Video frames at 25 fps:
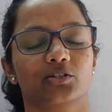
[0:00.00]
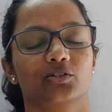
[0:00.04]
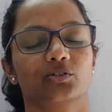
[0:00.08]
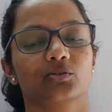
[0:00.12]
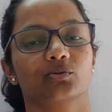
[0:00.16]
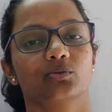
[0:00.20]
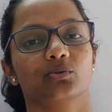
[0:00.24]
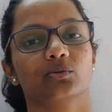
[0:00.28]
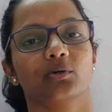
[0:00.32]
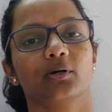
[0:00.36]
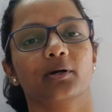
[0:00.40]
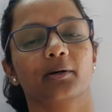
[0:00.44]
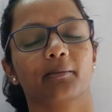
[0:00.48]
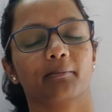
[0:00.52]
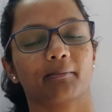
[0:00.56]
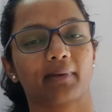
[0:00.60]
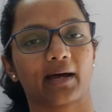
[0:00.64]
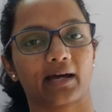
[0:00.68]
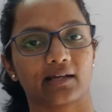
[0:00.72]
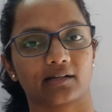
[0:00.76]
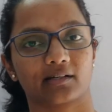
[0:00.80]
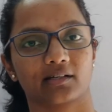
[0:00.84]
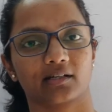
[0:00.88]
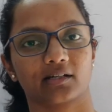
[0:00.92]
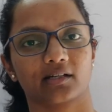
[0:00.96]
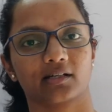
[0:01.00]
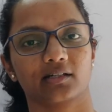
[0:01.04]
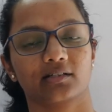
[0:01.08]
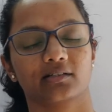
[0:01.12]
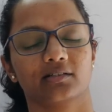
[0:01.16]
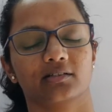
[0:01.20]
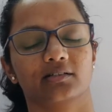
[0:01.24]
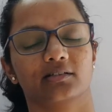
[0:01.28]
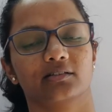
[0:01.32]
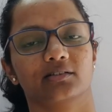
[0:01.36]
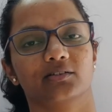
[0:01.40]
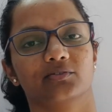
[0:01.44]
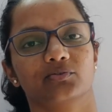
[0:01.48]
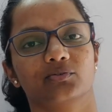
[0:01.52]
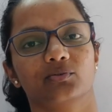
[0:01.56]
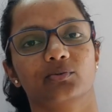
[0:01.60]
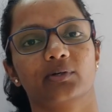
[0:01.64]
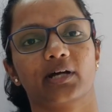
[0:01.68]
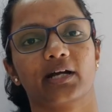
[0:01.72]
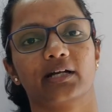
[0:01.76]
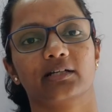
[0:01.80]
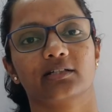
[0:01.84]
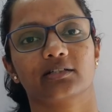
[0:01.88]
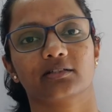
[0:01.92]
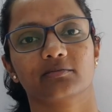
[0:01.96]
to marinate the
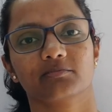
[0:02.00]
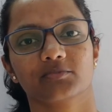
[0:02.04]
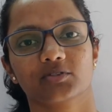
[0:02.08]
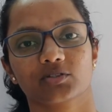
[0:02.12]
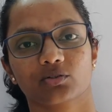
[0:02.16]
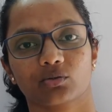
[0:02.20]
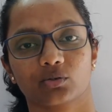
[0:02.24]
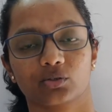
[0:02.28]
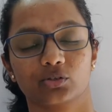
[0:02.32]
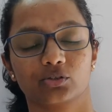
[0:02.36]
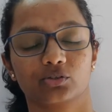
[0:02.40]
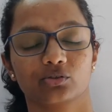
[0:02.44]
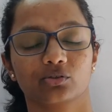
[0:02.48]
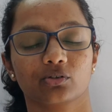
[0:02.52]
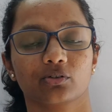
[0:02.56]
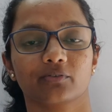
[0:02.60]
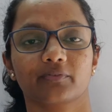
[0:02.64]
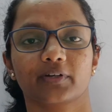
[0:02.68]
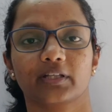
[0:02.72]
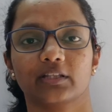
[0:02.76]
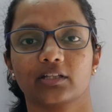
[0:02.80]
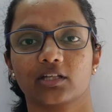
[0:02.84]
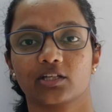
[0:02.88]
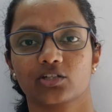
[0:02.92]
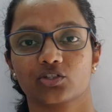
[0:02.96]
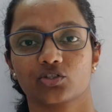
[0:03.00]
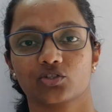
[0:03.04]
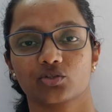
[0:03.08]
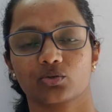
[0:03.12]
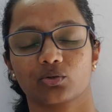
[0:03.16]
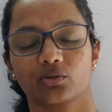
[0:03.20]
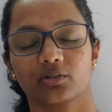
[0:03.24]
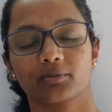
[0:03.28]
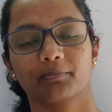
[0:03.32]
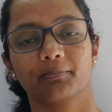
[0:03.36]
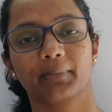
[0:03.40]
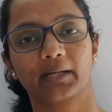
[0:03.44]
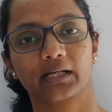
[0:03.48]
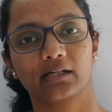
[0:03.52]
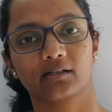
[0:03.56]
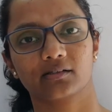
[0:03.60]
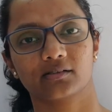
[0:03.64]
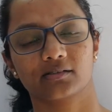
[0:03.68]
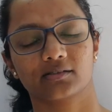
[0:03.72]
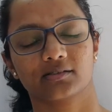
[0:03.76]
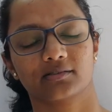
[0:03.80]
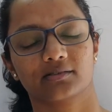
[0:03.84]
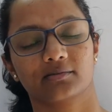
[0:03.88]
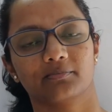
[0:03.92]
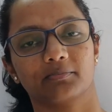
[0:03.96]
food items. Also, when they store
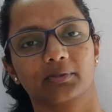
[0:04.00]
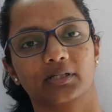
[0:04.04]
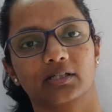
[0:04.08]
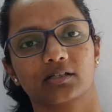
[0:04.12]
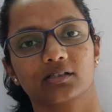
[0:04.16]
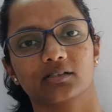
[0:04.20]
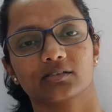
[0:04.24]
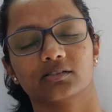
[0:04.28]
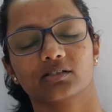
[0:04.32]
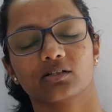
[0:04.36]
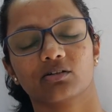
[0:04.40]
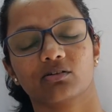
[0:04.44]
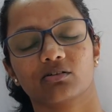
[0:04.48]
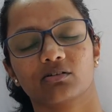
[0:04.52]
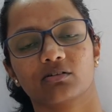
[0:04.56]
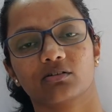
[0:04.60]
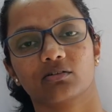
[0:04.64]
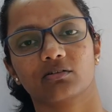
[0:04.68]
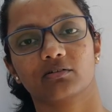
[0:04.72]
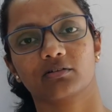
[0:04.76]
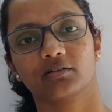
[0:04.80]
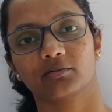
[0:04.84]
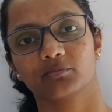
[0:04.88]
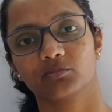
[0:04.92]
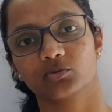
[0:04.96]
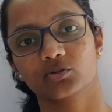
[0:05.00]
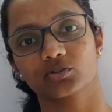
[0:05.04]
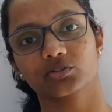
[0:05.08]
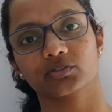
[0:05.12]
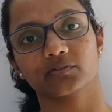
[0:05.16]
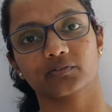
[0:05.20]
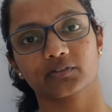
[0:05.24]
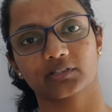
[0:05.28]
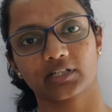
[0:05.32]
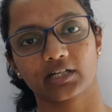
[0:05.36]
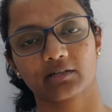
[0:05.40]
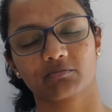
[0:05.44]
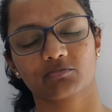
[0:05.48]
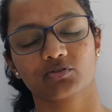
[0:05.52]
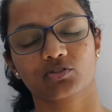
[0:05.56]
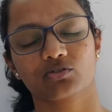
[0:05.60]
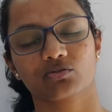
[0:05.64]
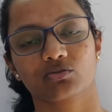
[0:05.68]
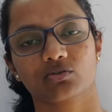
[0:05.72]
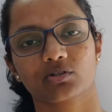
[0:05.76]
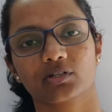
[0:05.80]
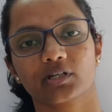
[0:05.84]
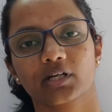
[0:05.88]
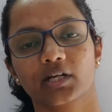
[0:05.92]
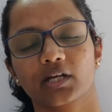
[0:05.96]
pickles, pickles are most of the time
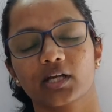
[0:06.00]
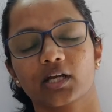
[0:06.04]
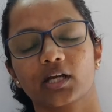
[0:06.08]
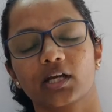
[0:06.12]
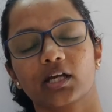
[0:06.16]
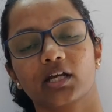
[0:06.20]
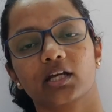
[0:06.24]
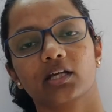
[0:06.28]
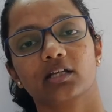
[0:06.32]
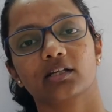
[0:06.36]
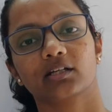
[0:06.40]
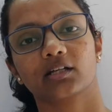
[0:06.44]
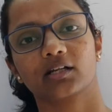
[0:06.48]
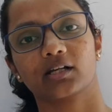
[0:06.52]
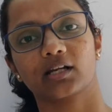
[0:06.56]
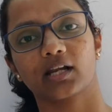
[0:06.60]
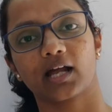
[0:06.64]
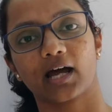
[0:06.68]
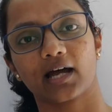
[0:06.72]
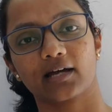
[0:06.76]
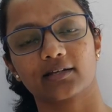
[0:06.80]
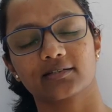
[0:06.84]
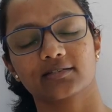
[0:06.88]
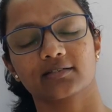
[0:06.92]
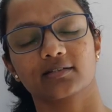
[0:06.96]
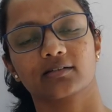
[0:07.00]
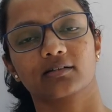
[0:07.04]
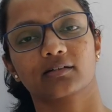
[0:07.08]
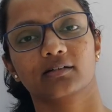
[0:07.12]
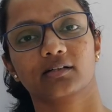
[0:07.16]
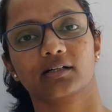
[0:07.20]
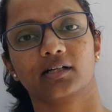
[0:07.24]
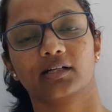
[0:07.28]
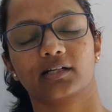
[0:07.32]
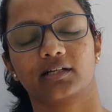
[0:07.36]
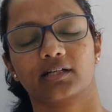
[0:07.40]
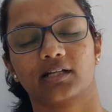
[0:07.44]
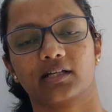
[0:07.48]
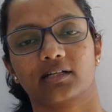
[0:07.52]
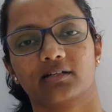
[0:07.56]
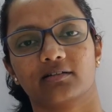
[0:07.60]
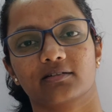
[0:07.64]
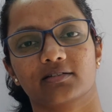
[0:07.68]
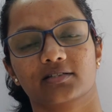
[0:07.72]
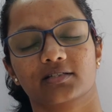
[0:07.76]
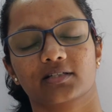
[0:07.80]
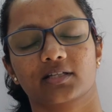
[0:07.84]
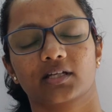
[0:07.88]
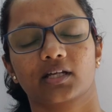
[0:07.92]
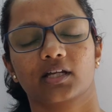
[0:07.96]
stored in glass
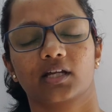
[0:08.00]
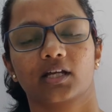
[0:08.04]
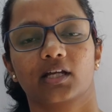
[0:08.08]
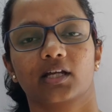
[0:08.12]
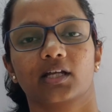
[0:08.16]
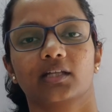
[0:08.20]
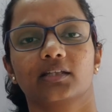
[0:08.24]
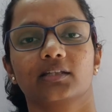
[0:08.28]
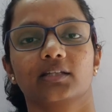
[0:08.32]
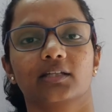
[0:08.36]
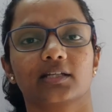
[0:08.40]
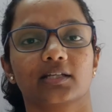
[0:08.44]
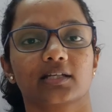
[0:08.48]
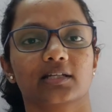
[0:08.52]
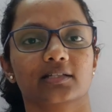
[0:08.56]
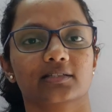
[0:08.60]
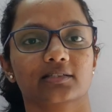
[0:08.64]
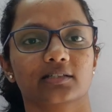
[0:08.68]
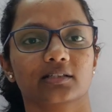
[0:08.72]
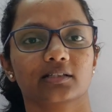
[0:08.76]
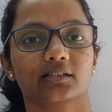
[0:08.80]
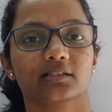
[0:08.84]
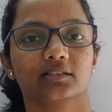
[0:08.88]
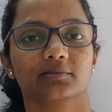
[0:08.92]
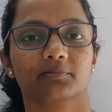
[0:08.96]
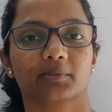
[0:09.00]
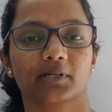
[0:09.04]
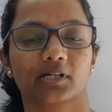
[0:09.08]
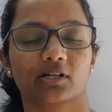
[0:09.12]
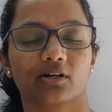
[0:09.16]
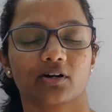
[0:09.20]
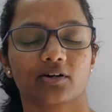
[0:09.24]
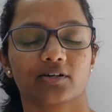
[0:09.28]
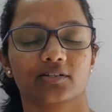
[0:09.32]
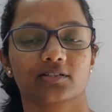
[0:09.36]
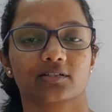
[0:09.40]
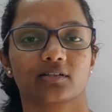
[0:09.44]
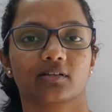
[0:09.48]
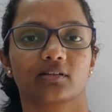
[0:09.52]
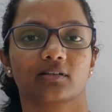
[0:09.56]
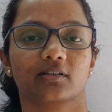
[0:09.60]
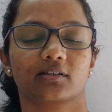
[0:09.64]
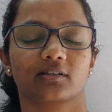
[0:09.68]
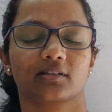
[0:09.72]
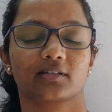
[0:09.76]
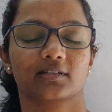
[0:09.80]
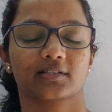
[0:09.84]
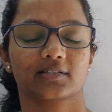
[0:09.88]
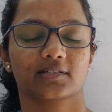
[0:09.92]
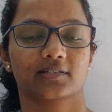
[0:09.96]
containers. The reason is because
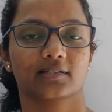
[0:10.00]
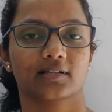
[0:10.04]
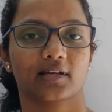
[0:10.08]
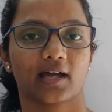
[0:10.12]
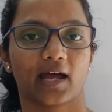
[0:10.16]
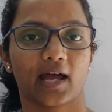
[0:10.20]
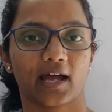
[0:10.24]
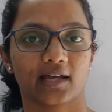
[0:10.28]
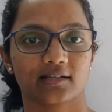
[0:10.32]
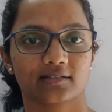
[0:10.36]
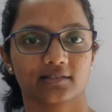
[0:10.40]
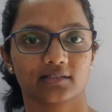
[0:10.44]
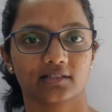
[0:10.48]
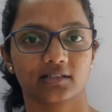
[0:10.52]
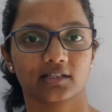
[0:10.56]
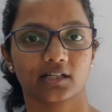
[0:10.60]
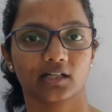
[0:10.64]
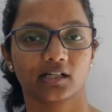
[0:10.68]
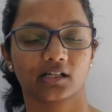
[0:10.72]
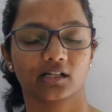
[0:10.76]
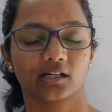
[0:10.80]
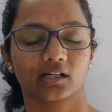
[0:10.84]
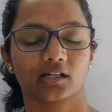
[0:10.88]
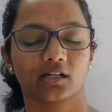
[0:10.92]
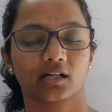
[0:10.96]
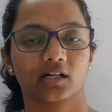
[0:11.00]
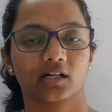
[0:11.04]
this acidic